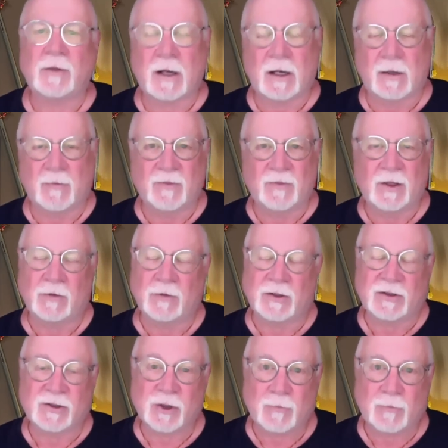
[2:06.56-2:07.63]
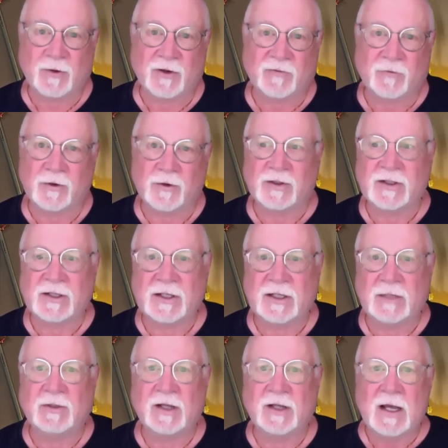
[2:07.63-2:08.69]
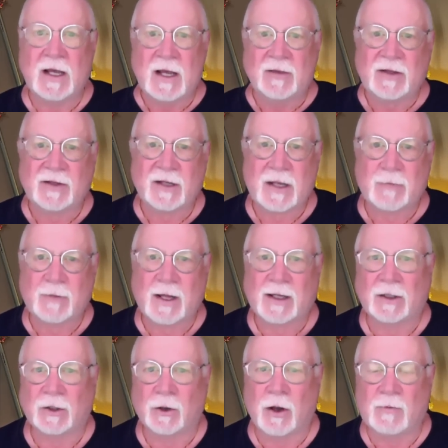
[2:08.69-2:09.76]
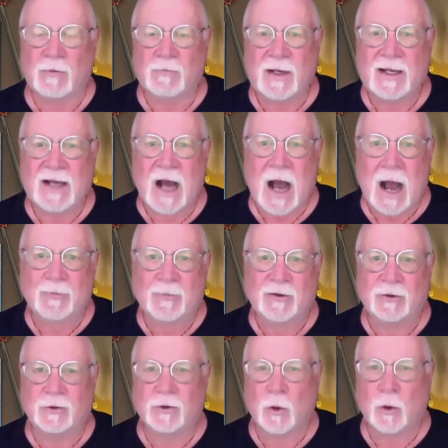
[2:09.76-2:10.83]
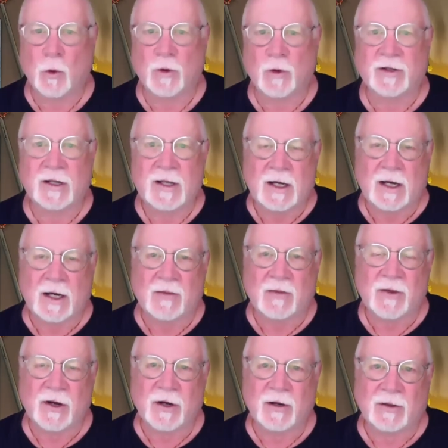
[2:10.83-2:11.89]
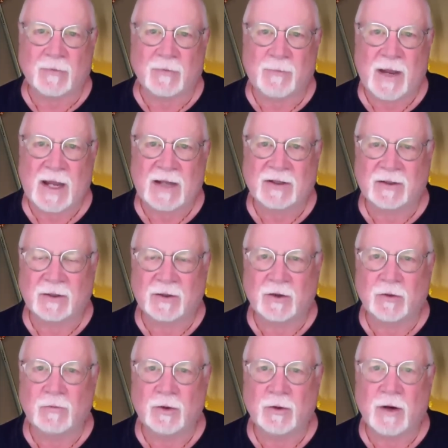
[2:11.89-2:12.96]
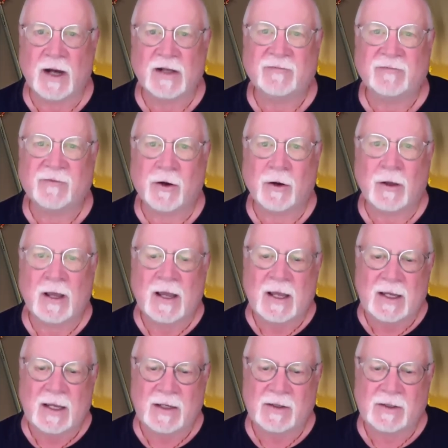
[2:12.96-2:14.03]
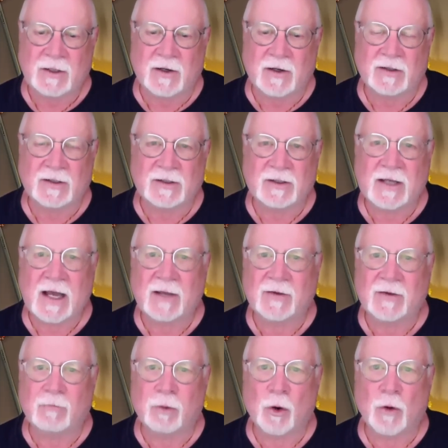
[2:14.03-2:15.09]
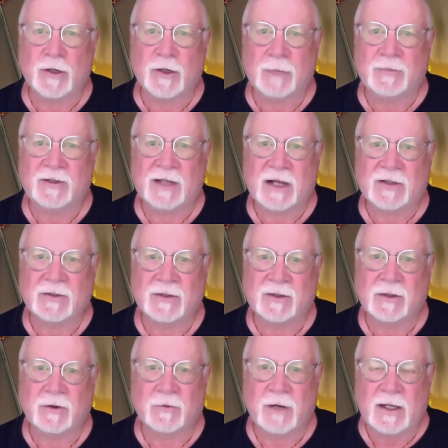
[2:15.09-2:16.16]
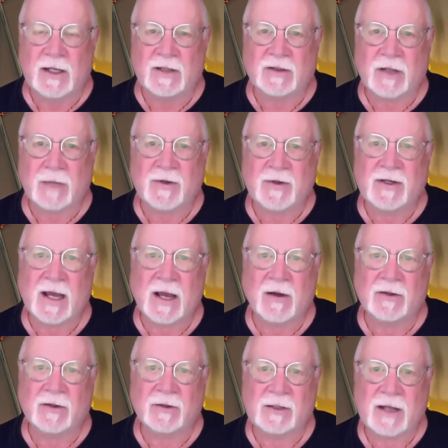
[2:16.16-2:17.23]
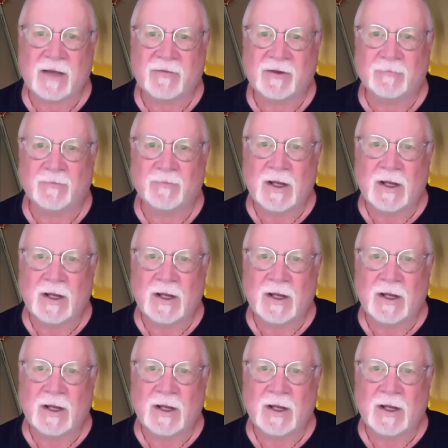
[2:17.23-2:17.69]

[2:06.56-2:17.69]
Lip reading: or the Sherpas for the teams, they set up like a little mini obstacle course there at the base of the Khumbu Icefall, and it's in kind of the broken up section, so it's up and down. So you have some